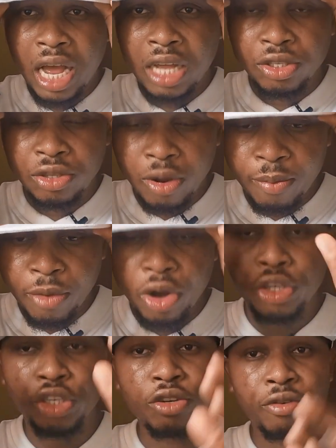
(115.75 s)
has done
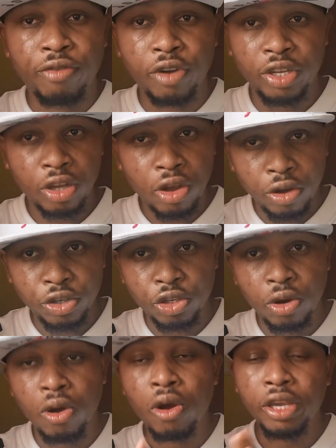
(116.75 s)
much for the
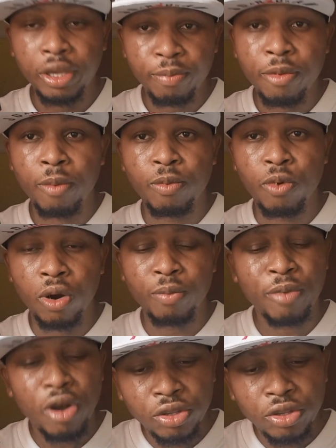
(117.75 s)
culture, hip-hop world.